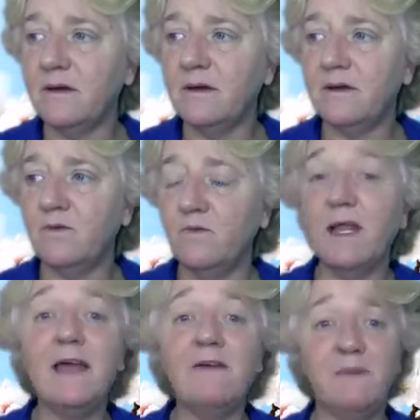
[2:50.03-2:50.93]
will
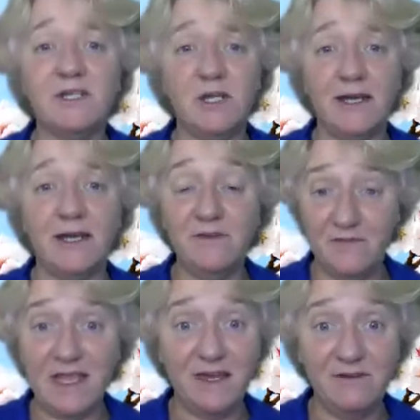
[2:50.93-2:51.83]
have a better life if
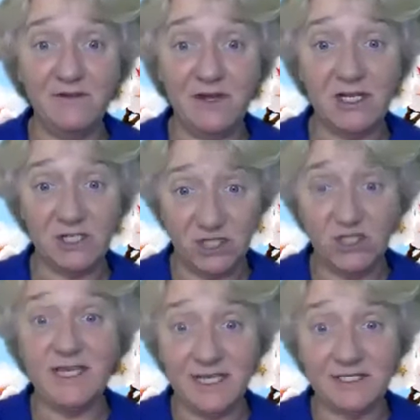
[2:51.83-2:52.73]
they live in a village.
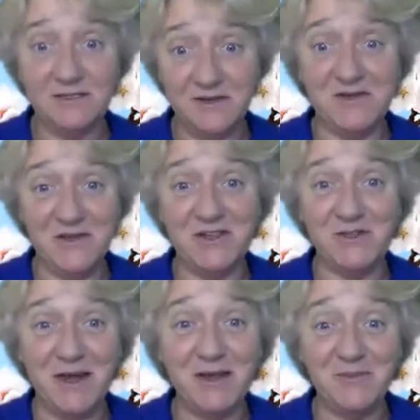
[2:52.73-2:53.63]
Yes,
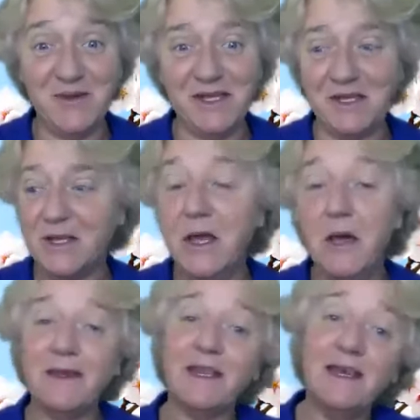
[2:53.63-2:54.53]
it's my opinion.
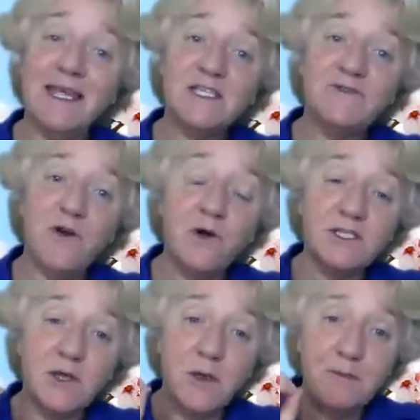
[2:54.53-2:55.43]
But let's
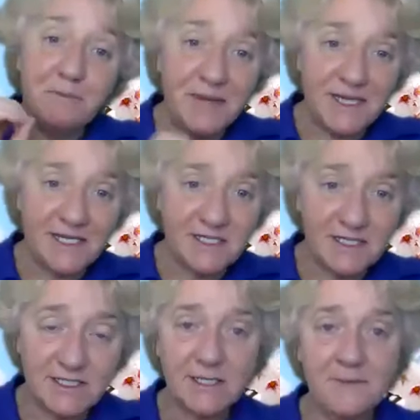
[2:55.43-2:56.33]
focus on
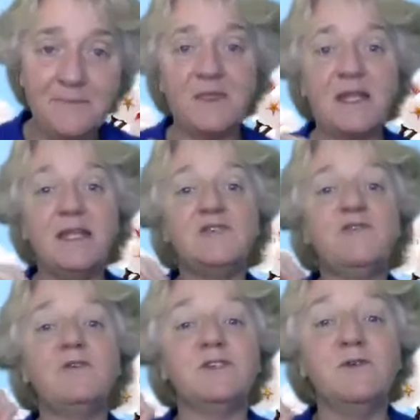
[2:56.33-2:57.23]
business. Let's
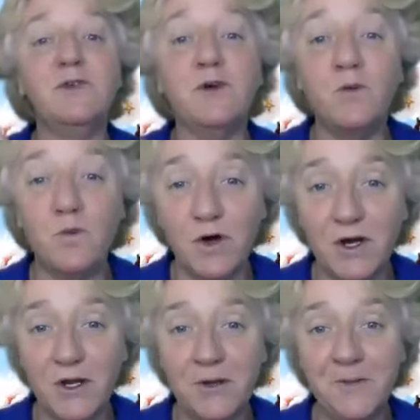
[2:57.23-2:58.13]
focus on your
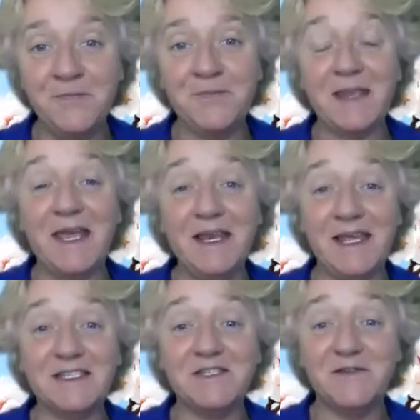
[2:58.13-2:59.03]
work. And
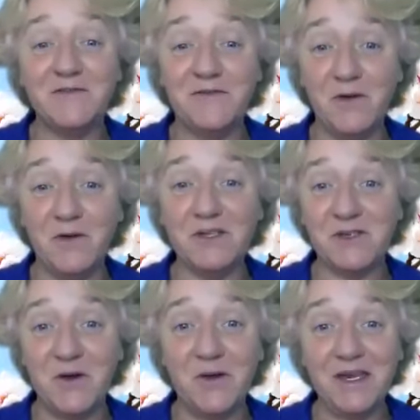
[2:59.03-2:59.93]
let's focus
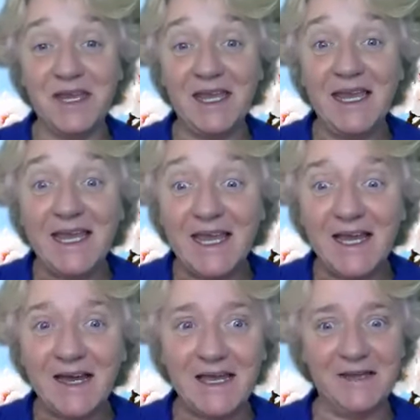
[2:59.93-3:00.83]
on
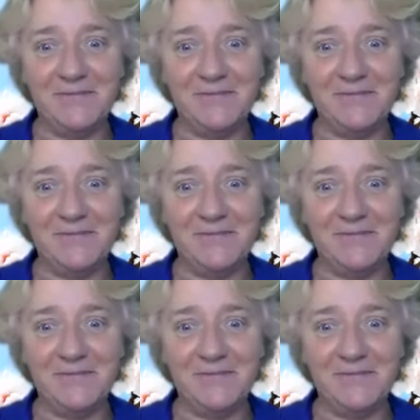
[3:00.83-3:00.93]
Ikigai.